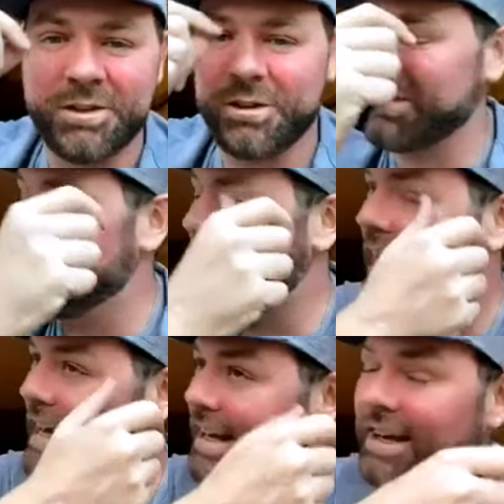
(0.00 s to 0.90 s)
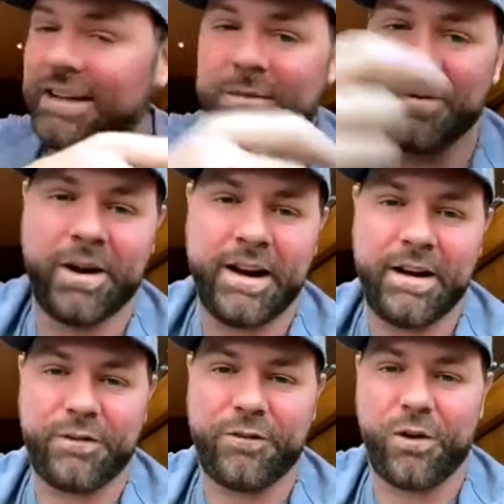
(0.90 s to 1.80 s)
we do those really late gigs, and we might
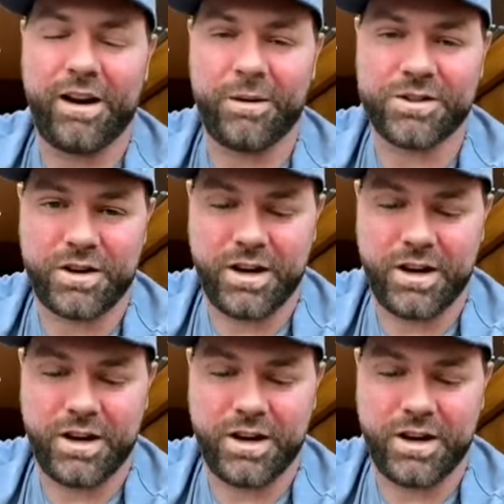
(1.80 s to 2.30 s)
have a four hour